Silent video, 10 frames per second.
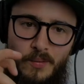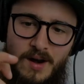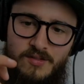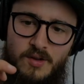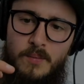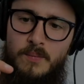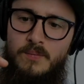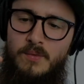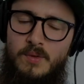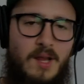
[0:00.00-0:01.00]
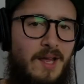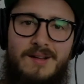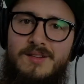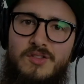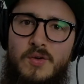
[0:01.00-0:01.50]
rhizome, like
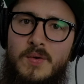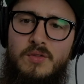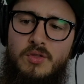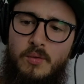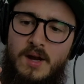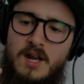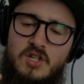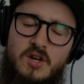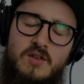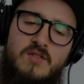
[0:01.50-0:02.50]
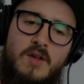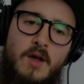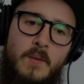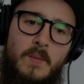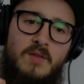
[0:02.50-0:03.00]
2-3 inches
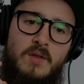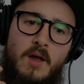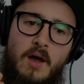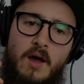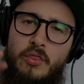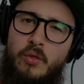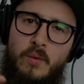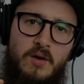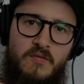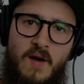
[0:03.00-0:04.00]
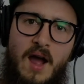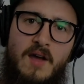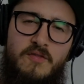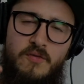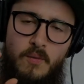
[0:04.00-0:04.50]
with 3 to
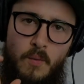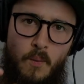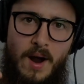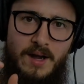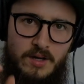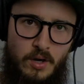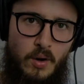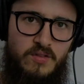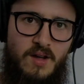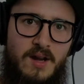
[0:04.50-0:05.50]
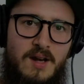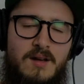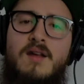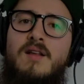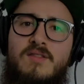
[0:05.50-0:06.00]
5 white nodes on it.
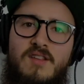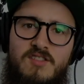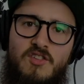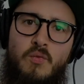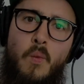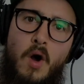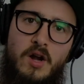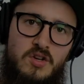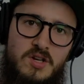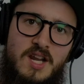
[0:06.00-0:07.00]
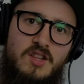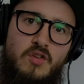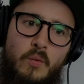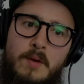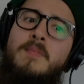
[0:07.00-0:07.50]
This is what you need
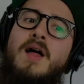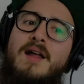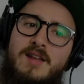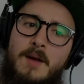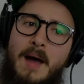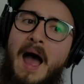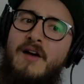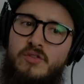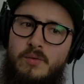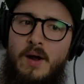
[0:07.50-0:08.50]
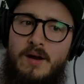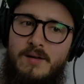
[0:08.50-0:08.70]
to replant them afterward.